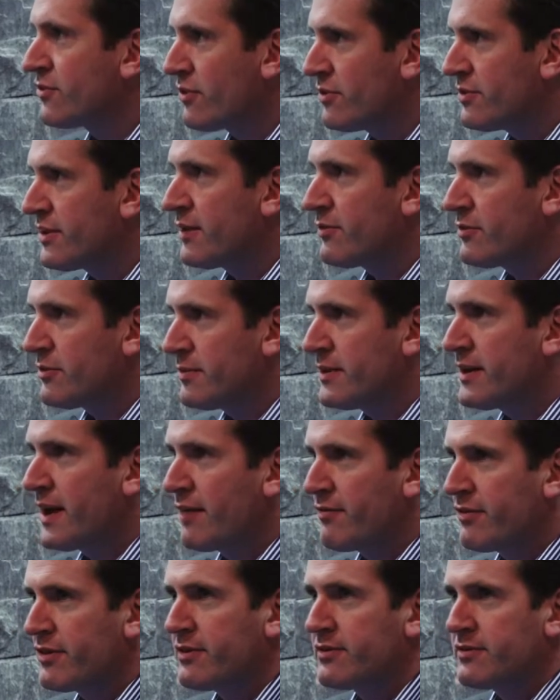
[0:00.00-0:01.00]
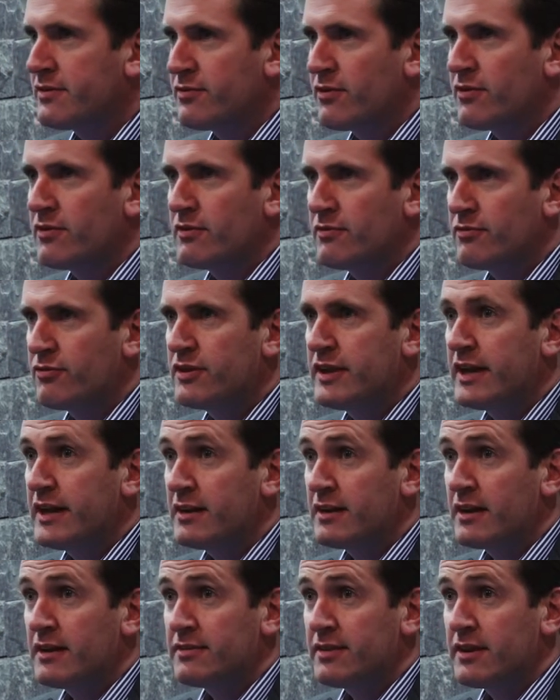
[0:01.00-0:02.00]
ago they would have been advocates for
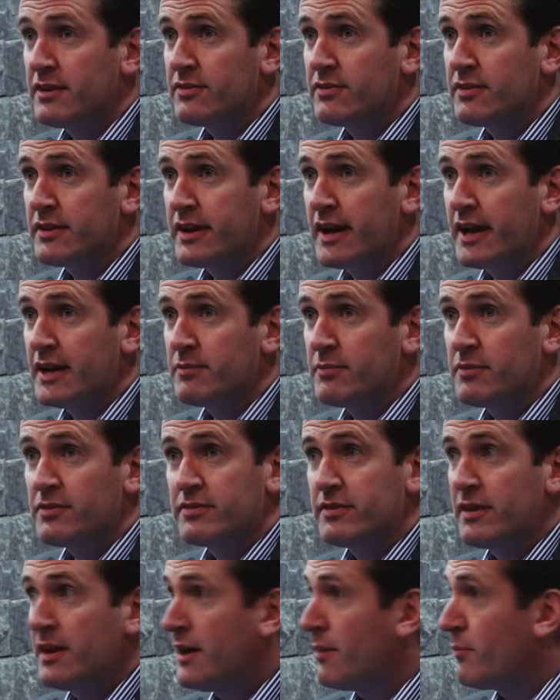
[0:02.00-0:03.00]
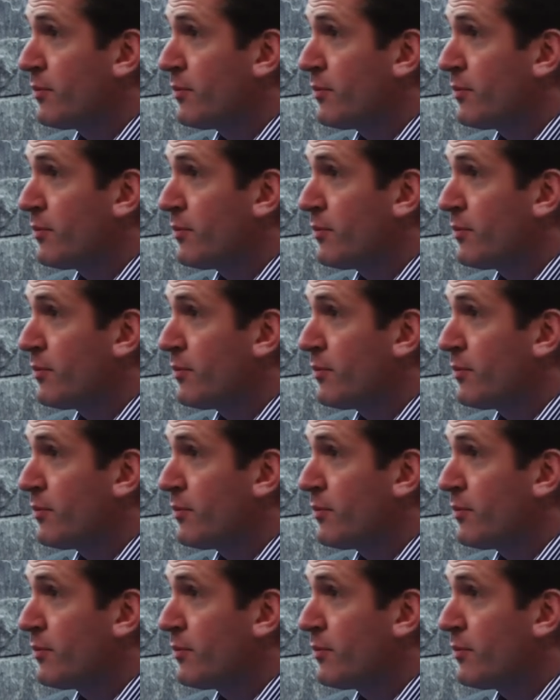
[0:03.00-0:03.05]
legalization of cannabis,